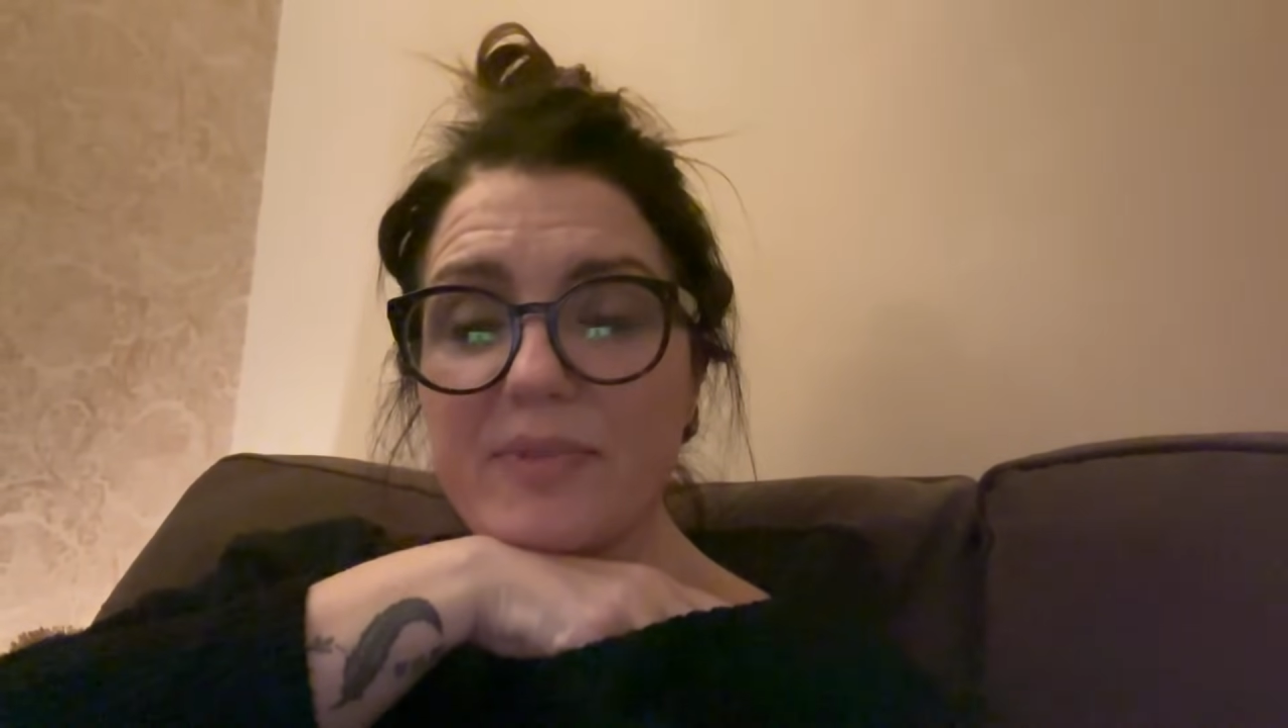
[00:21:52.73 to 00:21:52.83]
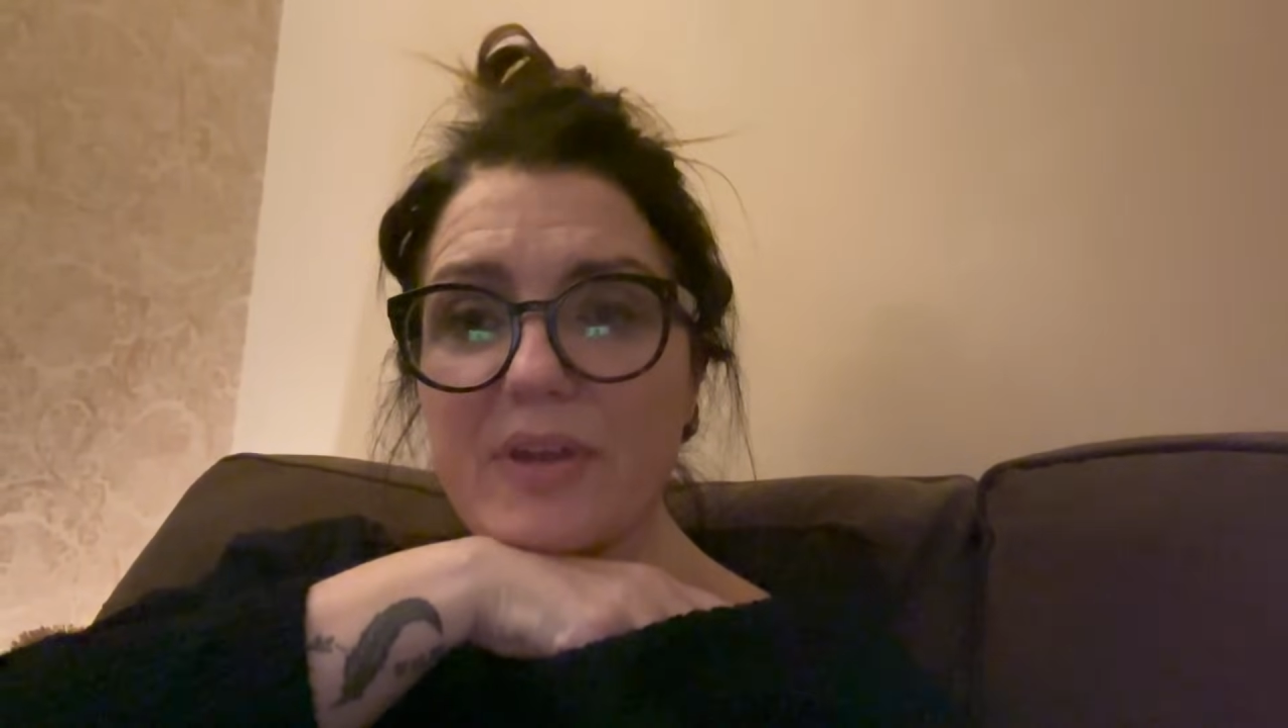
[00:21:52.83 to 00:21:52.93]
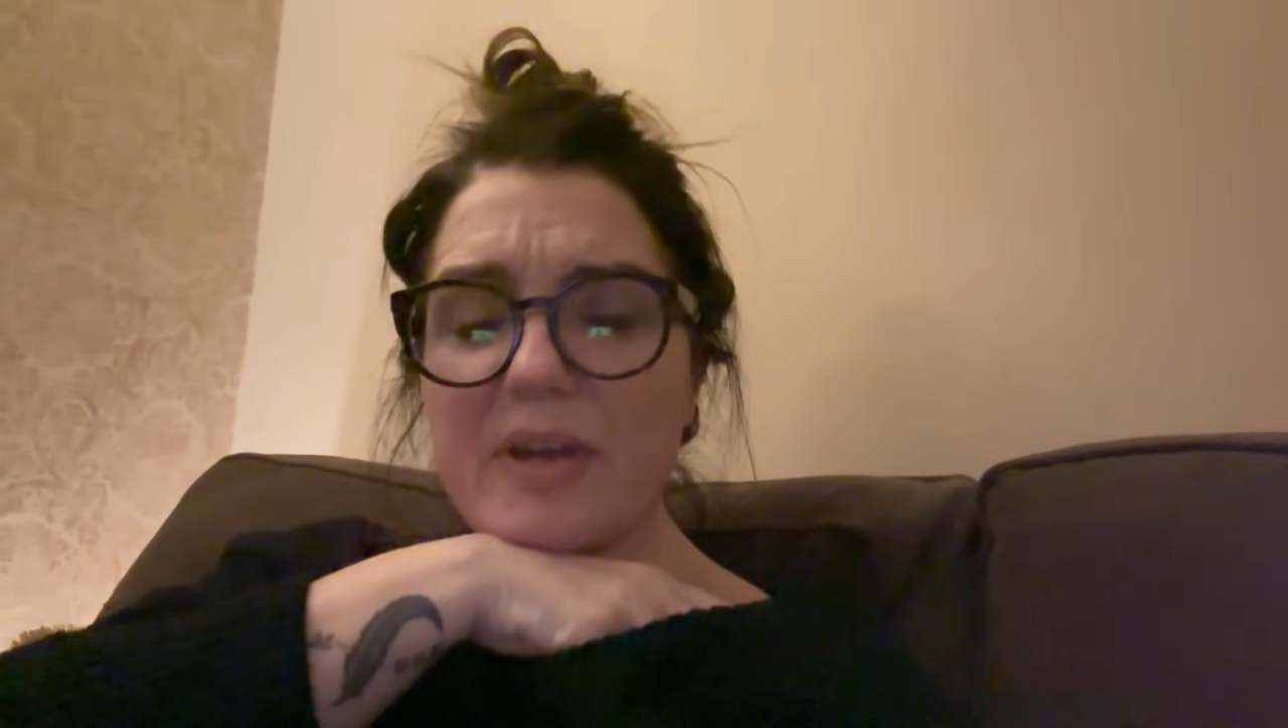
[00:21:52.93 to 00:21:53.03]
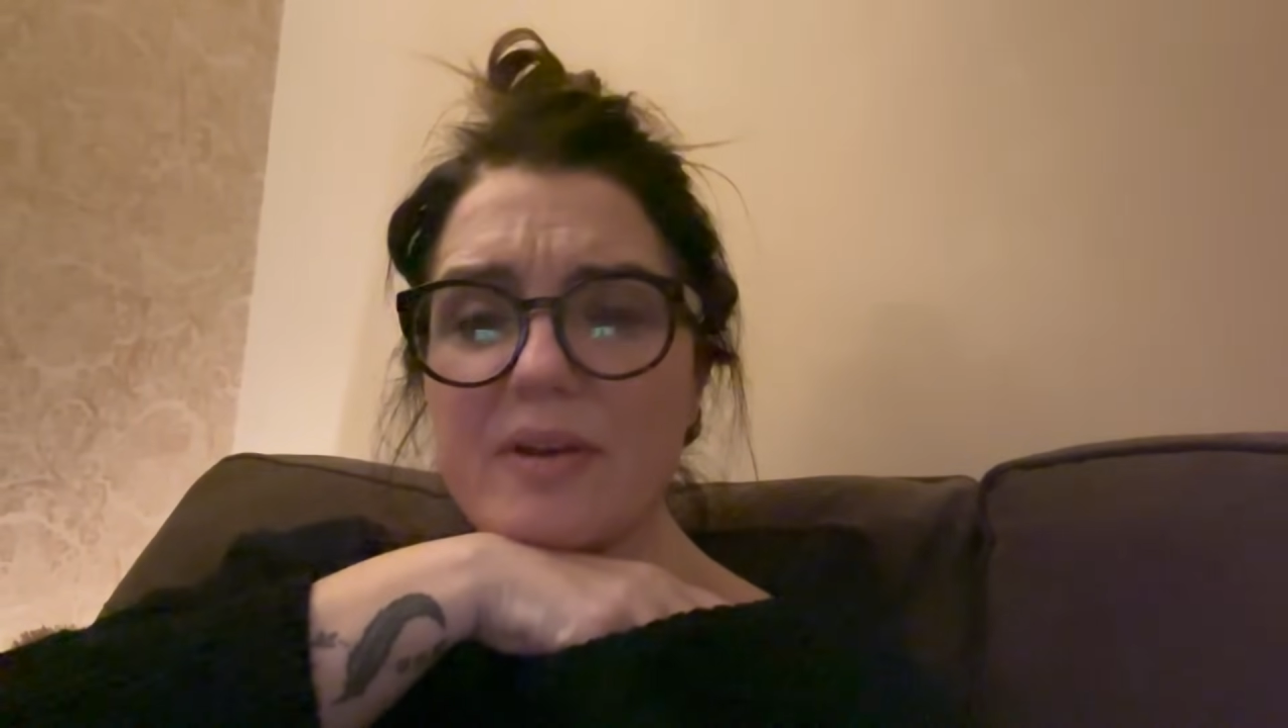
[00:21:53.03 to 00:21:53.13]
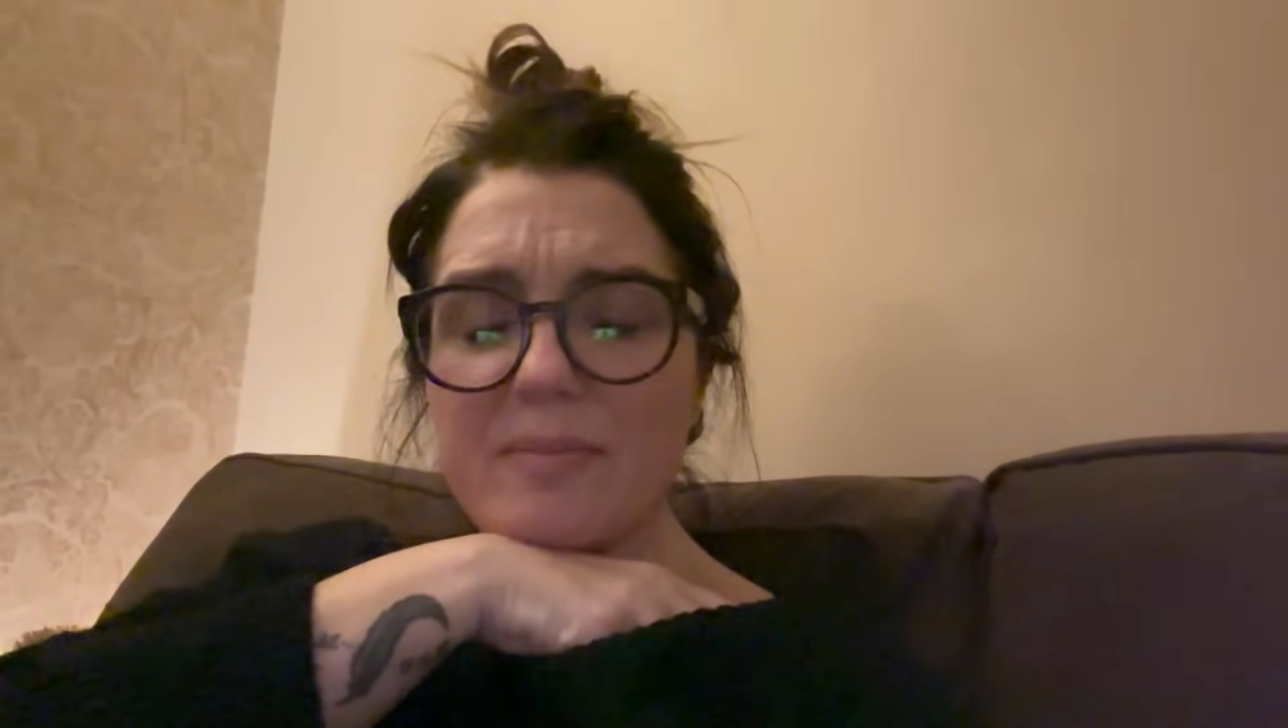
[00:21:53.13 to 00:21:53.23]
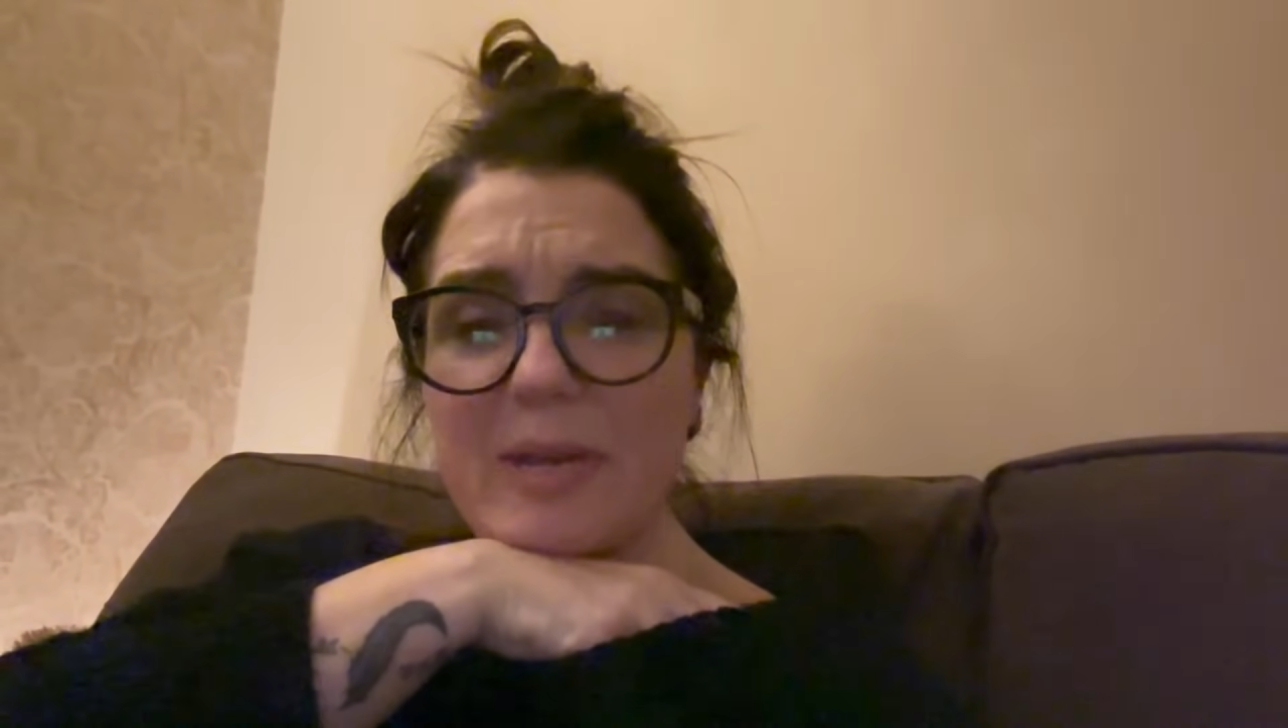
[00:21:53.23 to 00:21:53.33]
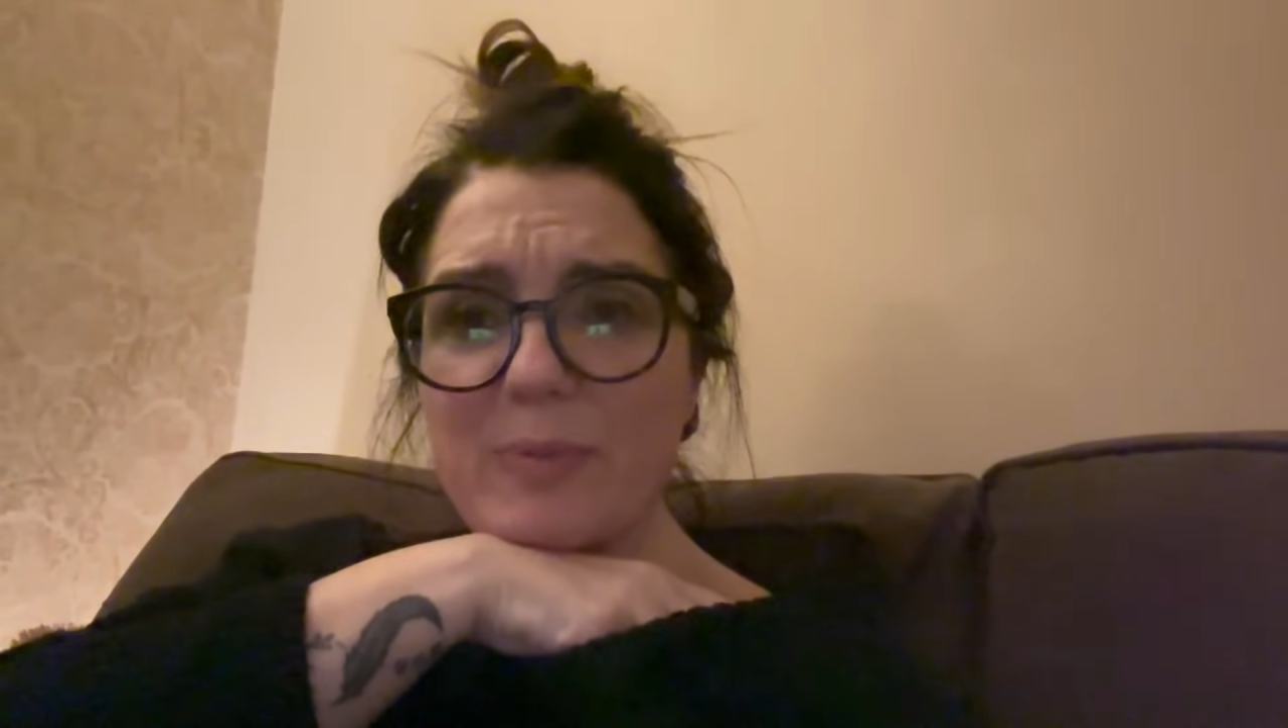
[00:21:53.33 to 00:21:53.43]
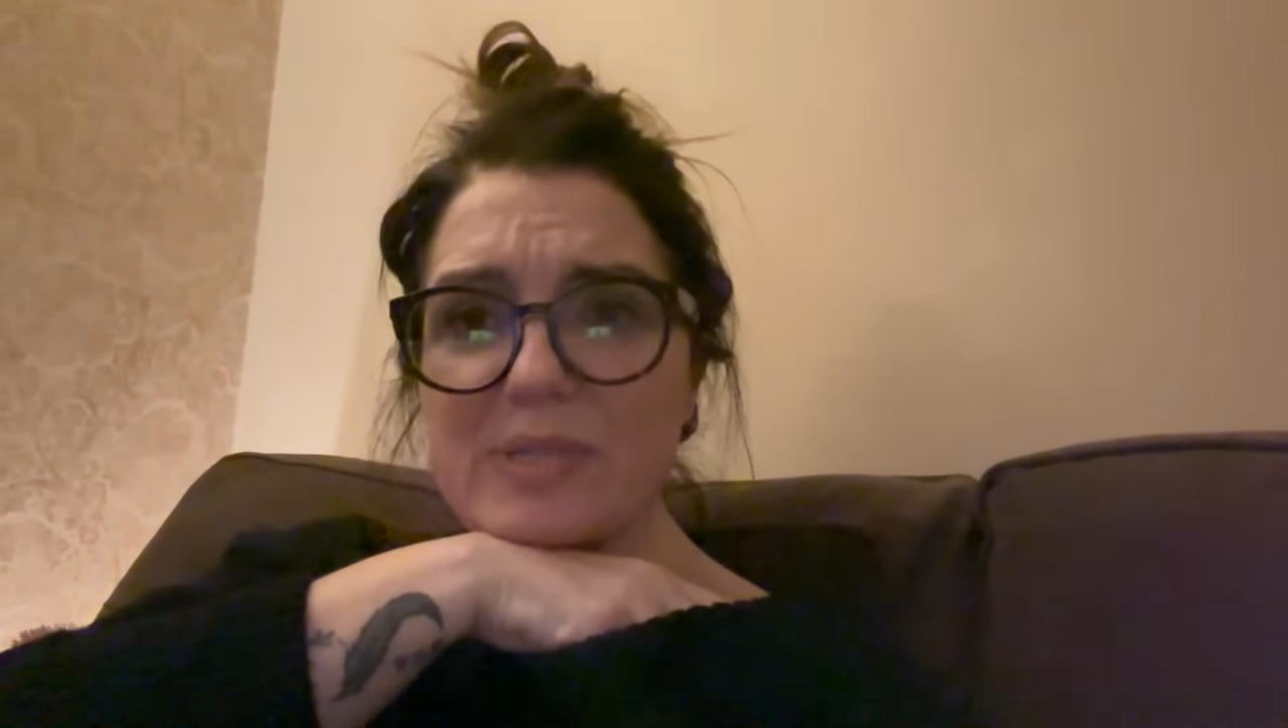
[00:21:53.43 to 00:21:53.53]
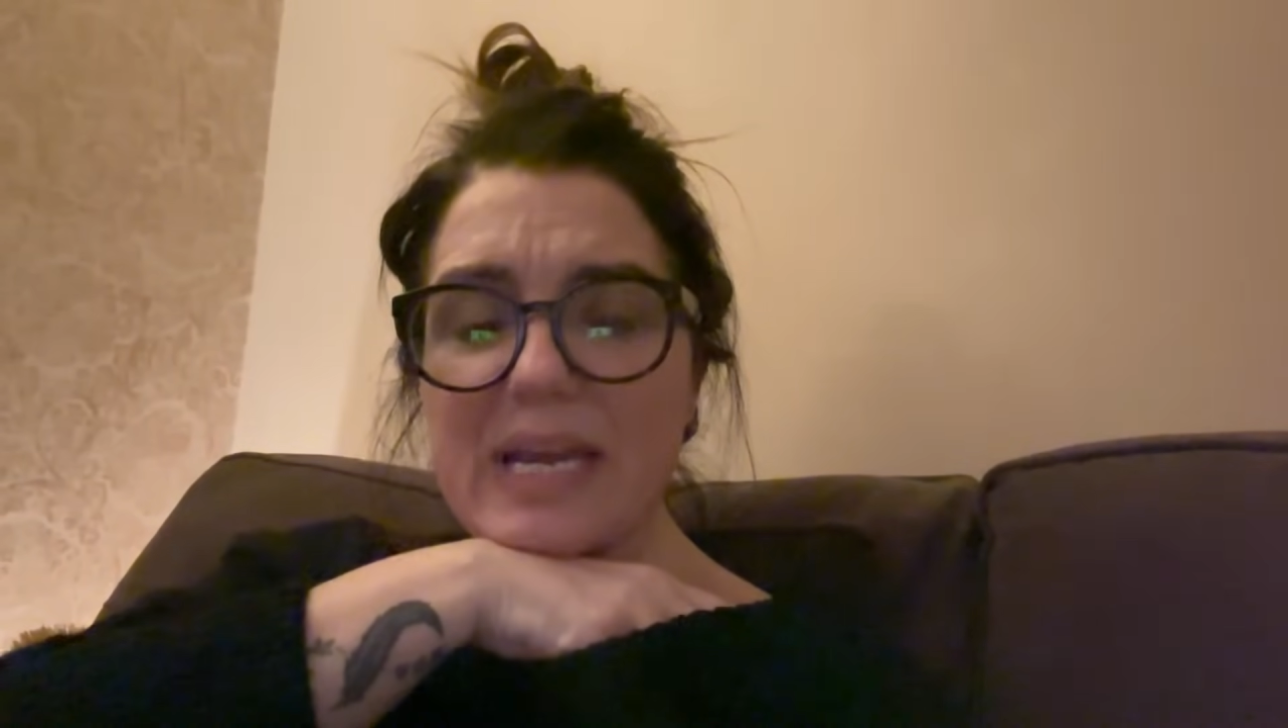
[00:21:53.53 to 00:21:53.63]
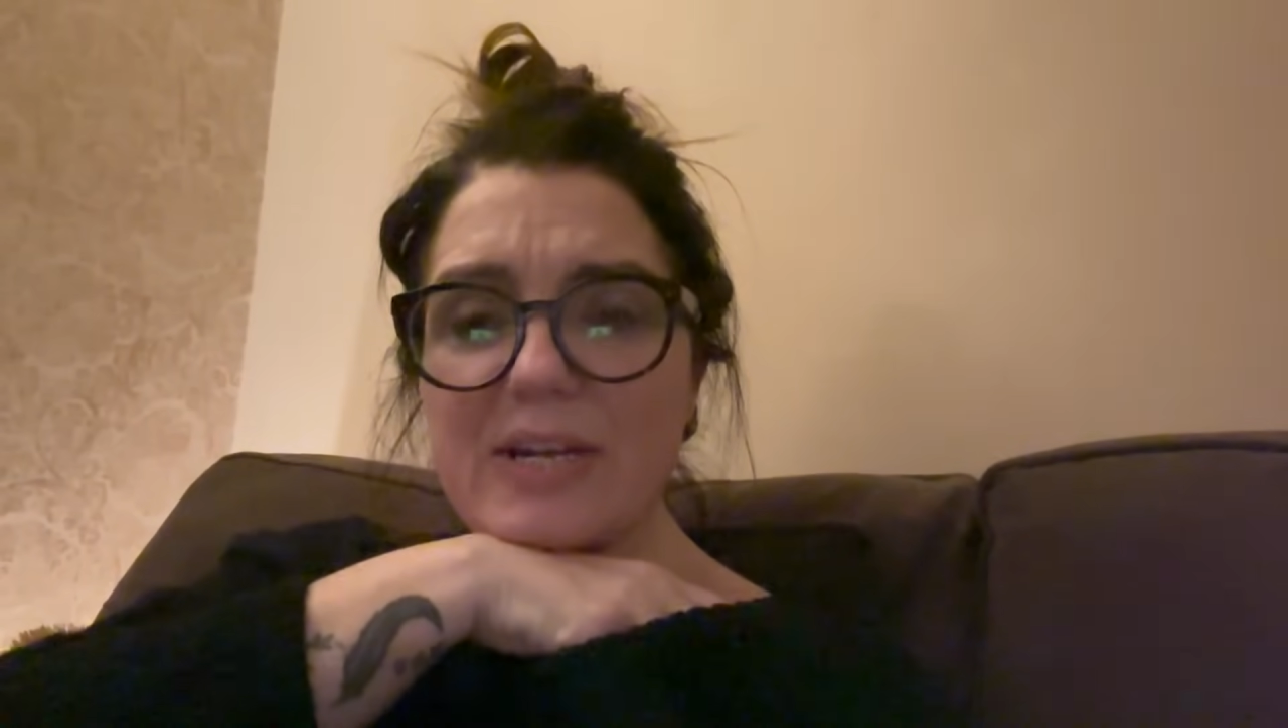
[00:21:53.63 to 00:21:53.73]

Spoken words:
that people take